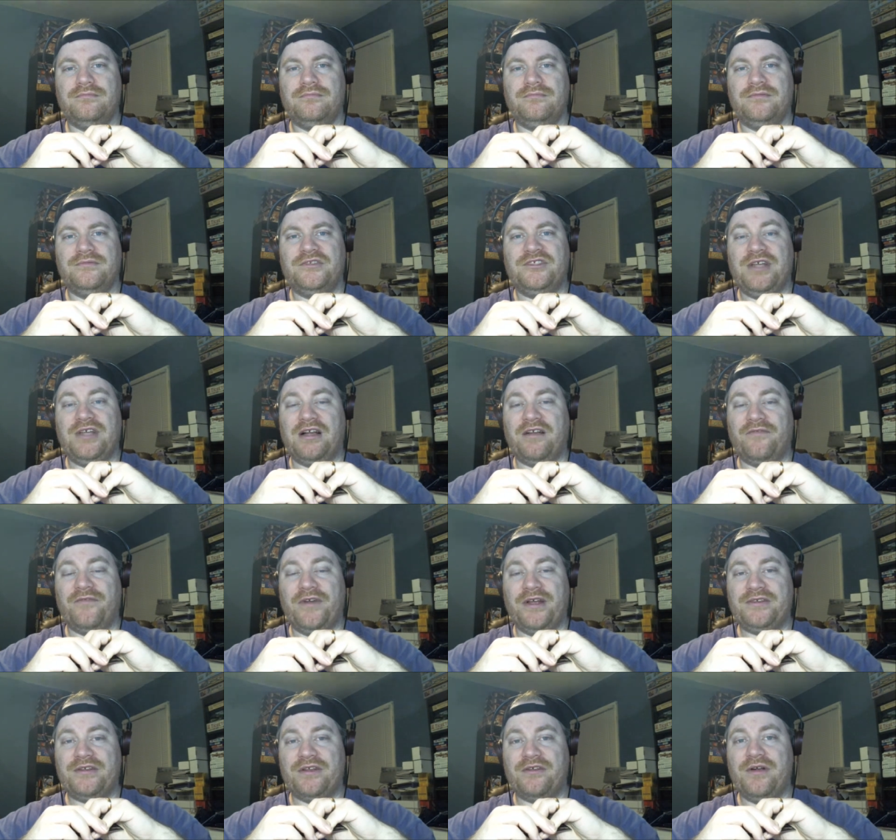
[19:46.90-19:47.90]

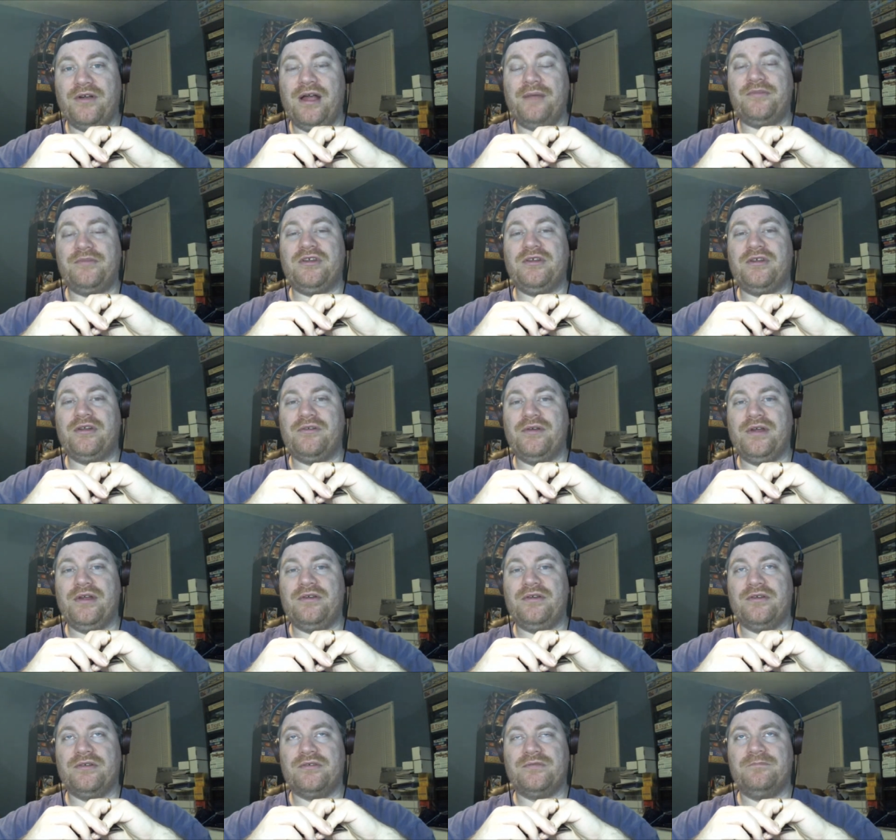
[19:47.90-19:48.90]
sacrifice a crap ton of
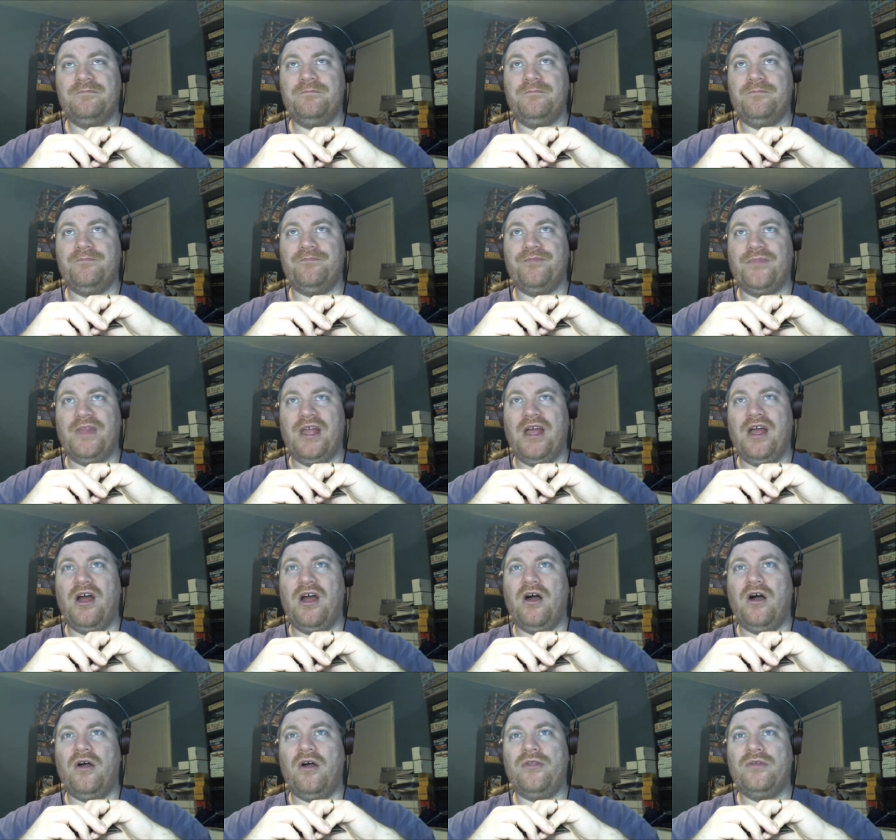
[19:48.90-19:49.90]
creatures.
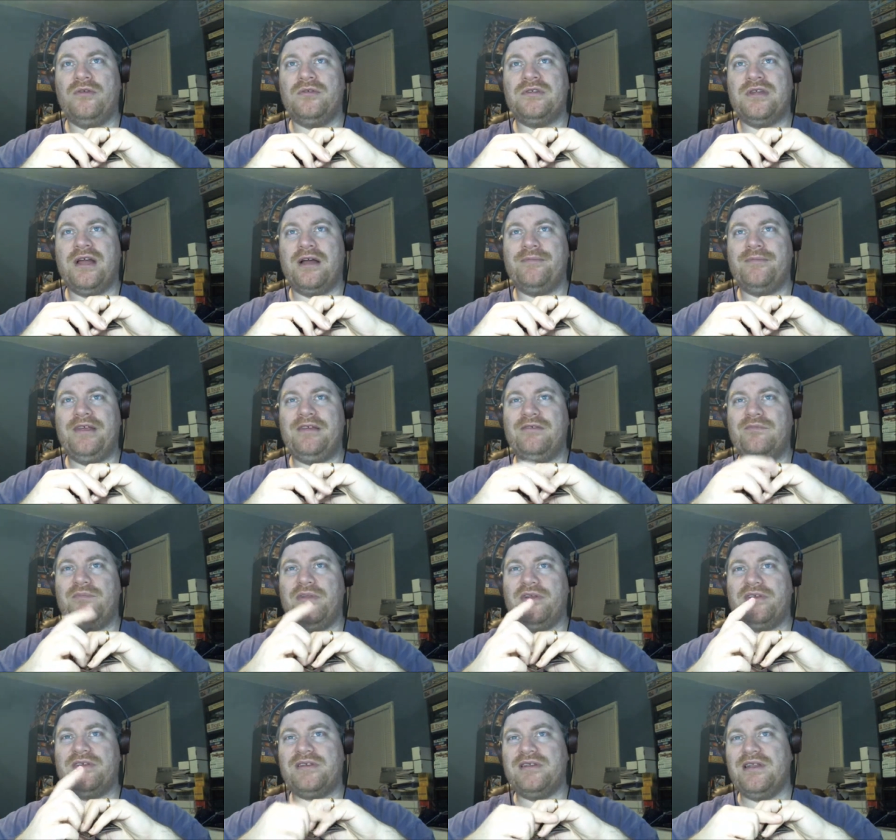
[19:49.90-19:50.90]
All those zombies
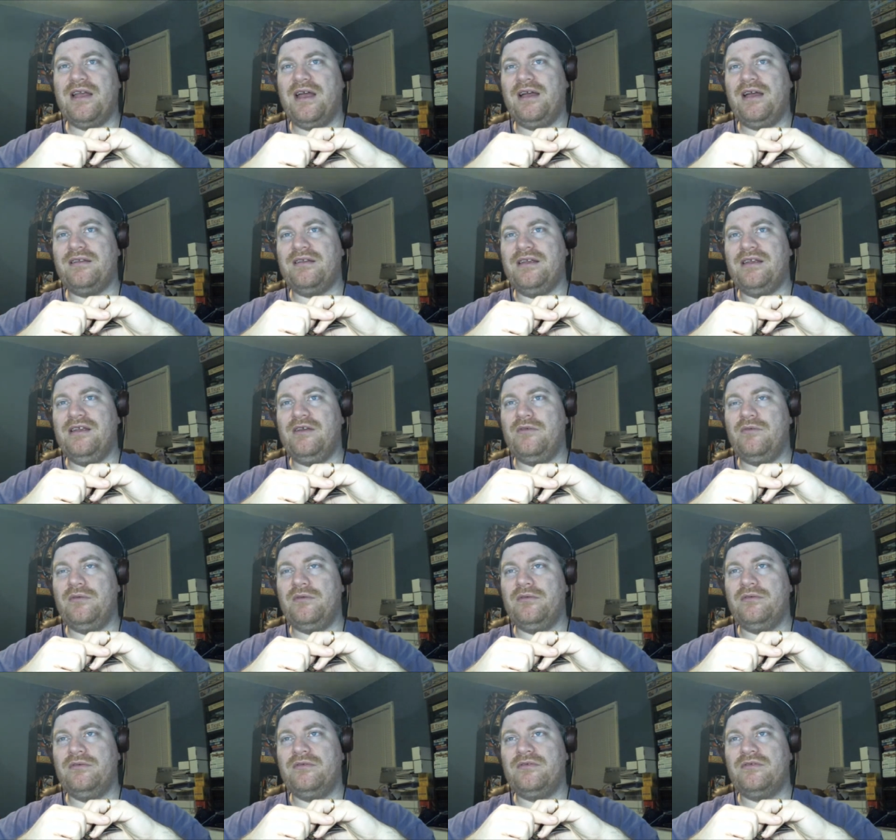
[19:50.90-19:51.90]
plus that
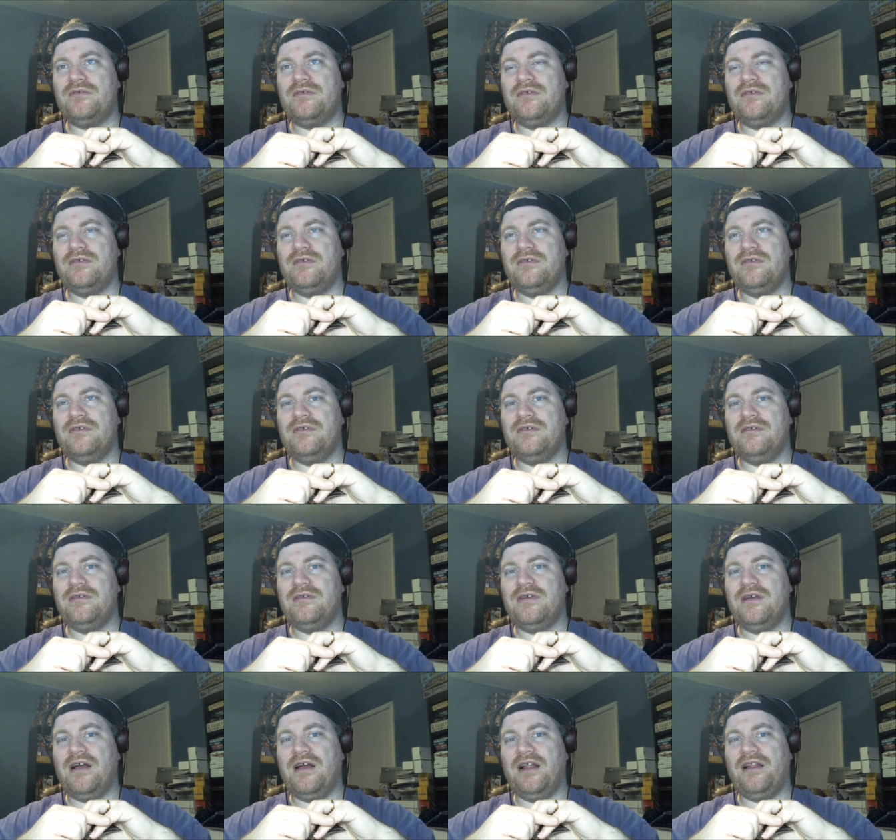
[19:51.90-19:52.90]
equals
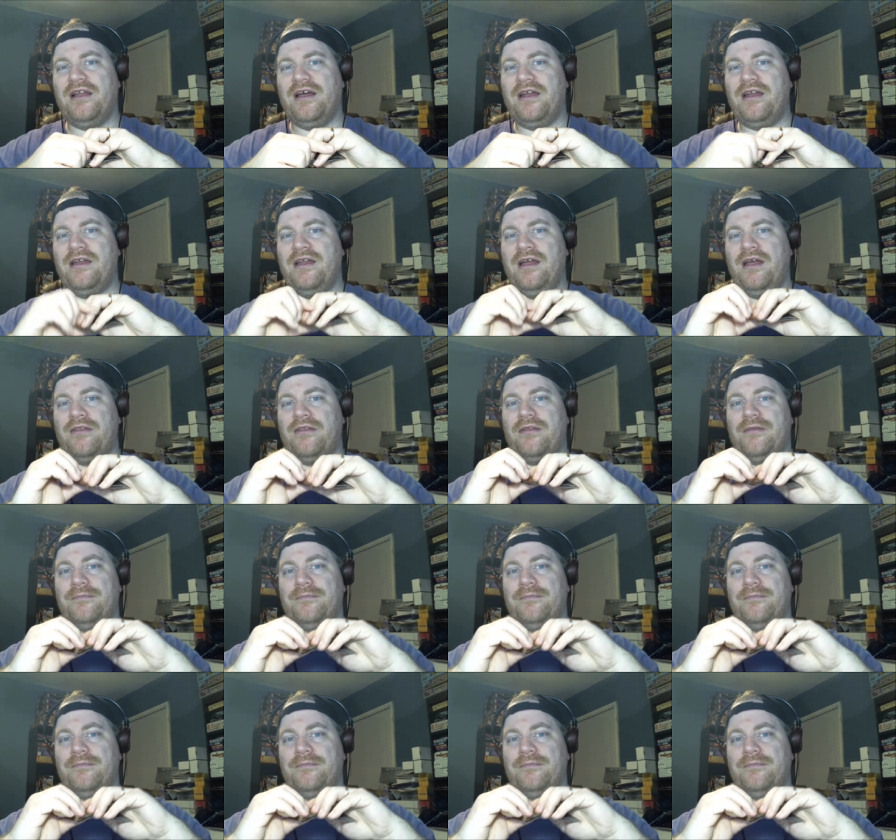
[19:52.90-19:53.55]
a lot of death.